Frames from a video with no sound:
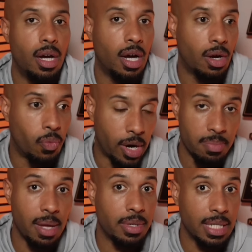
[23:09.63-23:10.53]
want
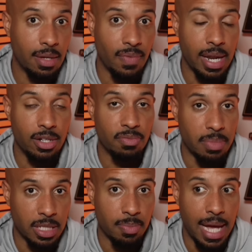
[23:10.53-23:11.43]
to be able to take advantage of
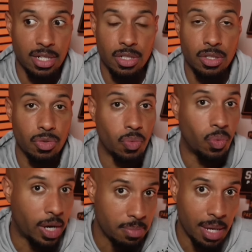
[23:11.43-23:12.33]
mismatches,
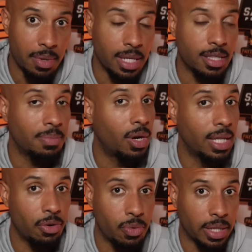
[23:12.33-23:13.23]
want to be able to get the
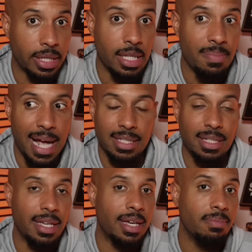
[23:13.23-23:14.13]
ball out quickly in the
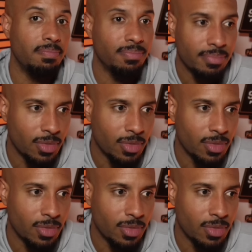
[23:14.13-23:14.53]
passing game.